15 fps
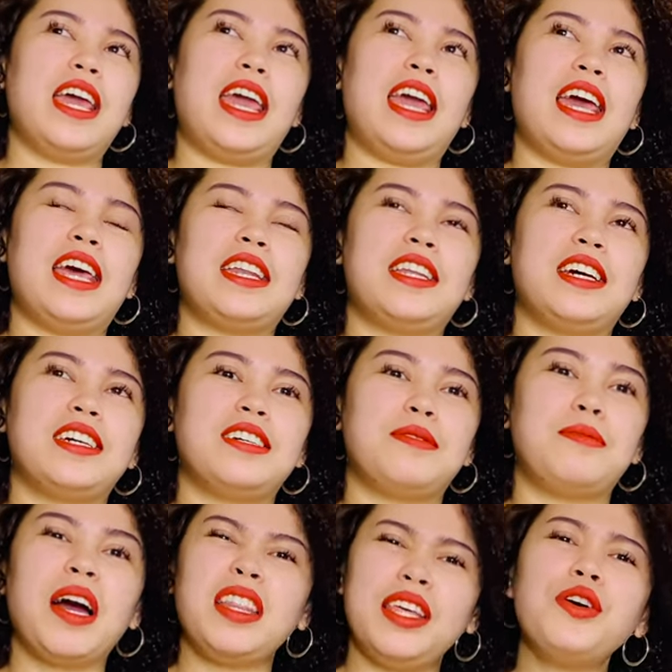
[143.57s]
And
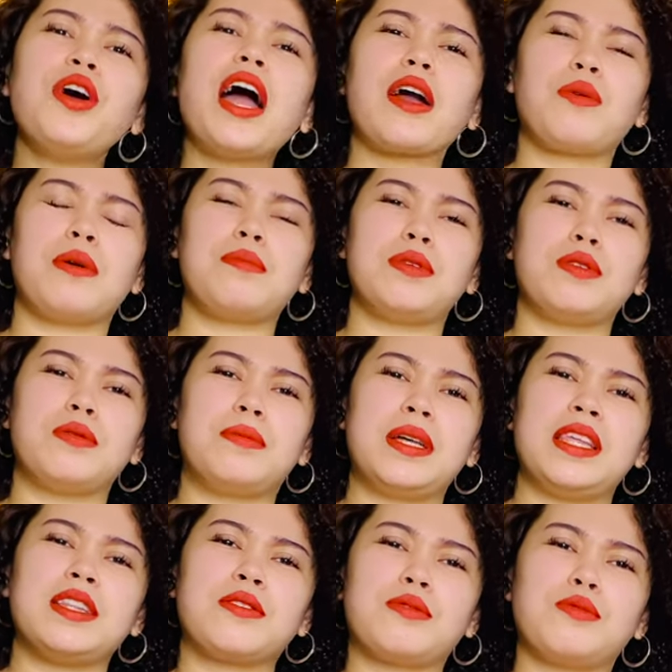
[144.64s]
maganda yung aqua blue, but
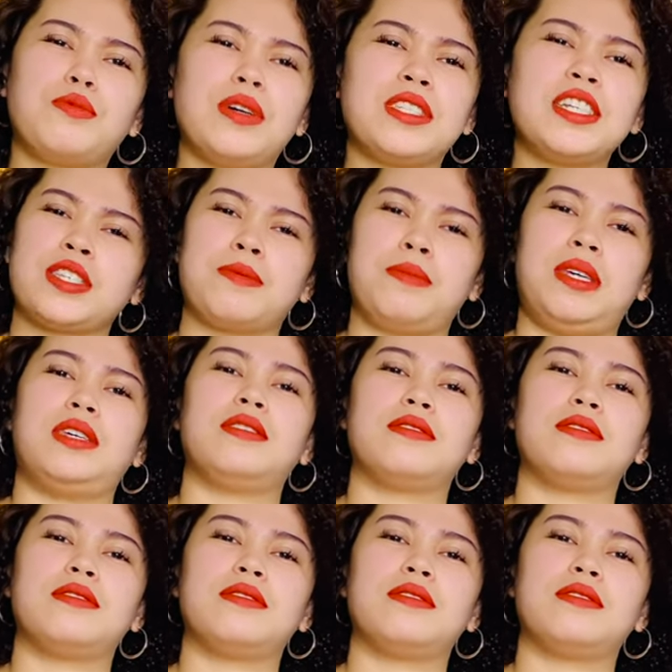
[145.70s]
it wasn't blue.